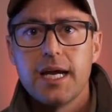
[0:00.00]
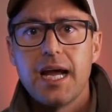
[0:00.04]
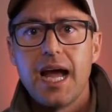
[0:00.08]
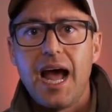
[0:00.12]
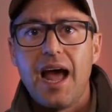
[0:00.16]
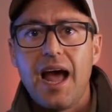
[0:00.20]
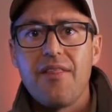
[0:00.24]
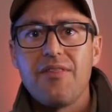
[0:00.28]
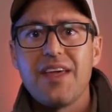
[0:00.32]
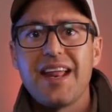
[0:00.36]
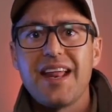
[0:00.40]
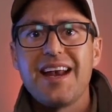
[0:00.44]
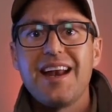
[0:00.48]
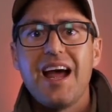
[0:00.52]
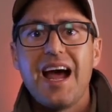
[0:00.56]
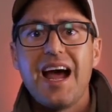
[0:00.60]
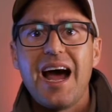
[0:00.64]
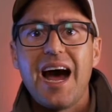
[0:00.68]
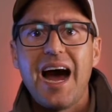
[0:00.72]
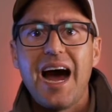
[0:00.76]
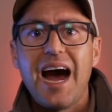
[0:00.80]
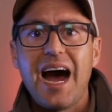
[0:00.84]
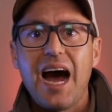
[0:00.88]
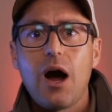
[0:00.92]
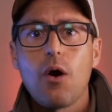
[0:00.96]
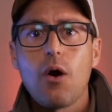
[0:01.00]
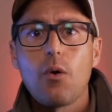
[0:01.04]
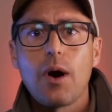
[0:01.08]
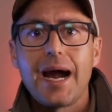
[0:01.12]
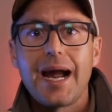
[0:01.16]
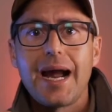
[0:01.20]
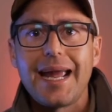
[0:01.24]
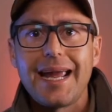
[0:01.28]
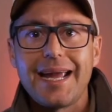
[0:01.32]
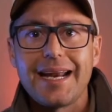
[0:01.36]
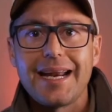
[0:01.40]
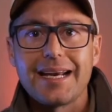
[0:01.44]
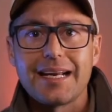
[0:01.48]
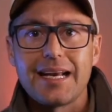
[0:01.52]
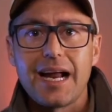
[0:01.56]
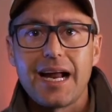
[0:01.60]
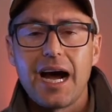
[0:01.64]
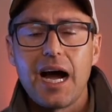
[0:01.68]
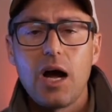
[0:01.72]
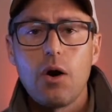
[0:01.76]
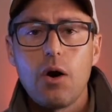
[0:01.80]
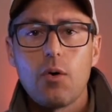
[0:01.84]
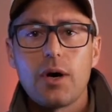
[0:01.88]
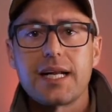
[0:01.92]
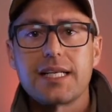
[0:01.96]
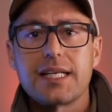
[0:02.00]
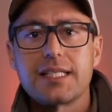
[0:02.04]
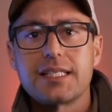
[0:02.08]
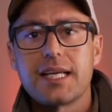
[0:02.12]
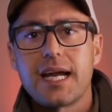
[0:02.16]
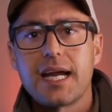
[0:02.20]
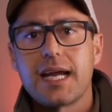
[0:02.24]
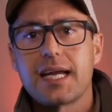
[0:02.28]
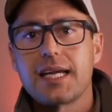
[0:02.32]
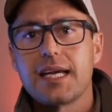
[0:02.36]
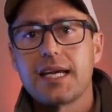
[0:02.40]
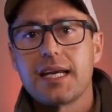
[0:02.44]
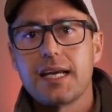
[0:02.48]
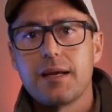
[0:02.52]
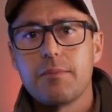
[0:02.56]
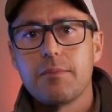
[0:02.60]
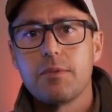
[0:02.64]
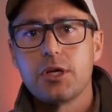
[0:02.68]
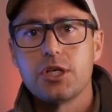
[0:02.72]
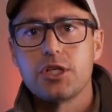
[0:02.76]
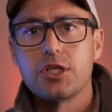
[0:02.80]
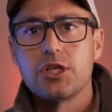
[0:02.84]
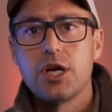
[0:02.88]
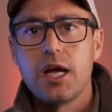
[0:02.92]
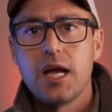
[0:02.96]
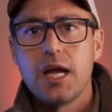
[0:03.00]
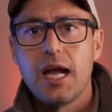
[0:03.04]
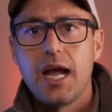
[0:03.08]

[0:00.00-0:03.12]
and then how I edit, how I take an image